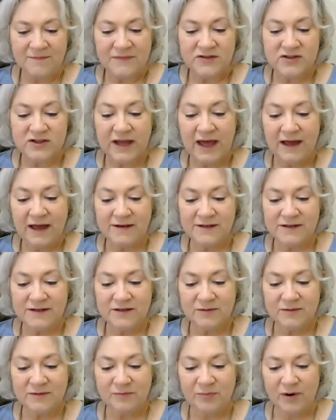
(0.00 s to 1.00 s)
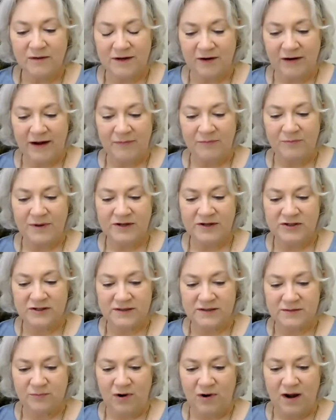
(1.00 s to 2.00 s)
she began to burn in her
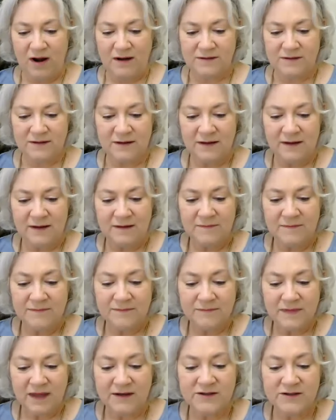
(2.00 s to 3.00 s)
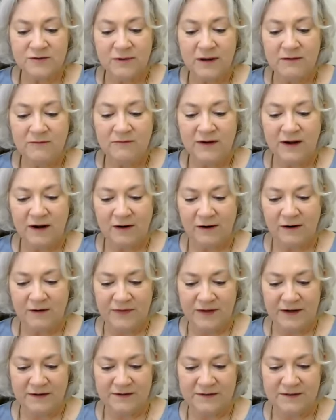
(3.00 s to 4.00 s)
ambitious sprite, and to envy her
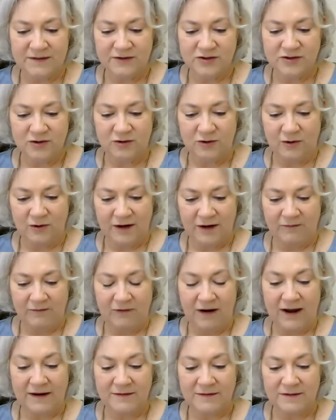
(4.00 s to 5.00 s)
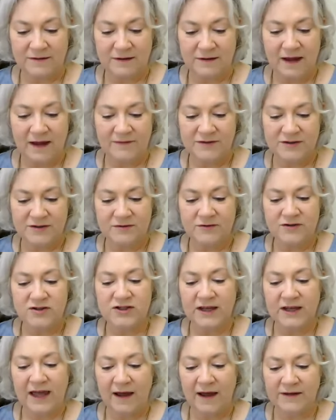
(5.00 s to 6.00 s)
that in such glory reigned, eftsoon
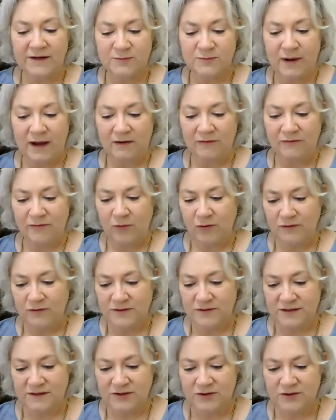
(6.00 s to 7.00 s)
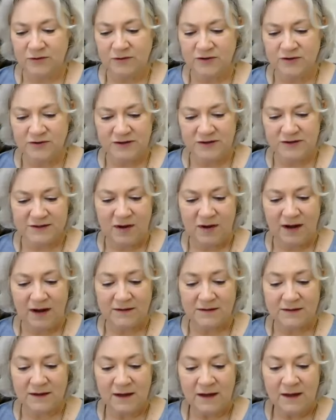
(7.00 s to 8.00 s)
she cast by force and torturous
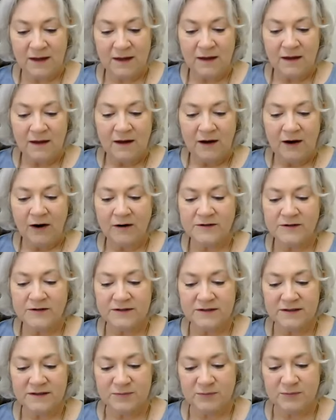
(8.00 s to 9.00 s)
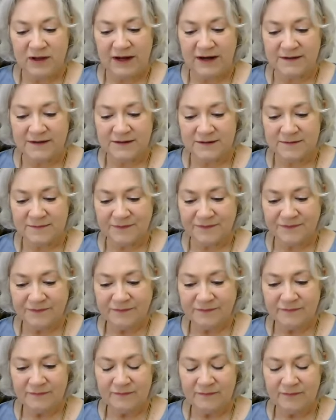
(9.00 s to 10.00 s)
might, her to displace,
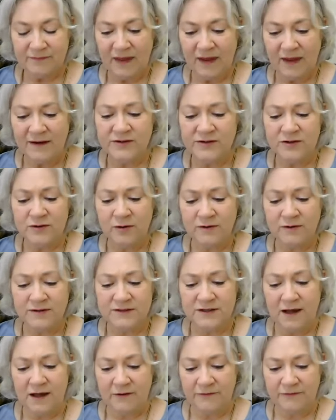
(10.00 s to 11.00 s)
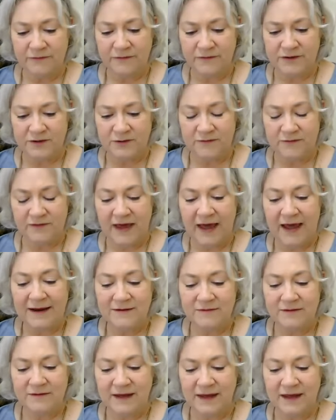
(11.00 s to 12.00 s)
and to herself to have
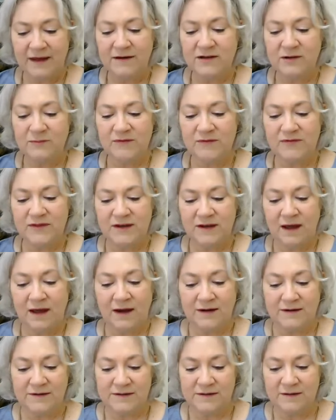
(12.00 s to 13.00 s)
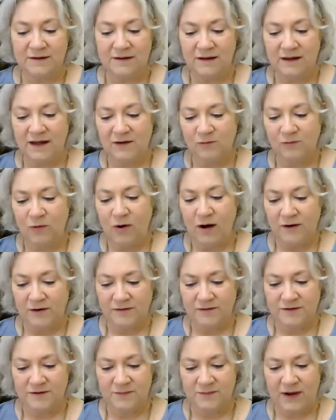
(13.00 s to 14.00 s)
gained the kingdom of the night and
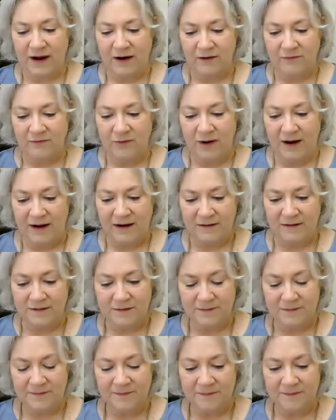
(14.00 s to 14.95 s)
waters by her reign.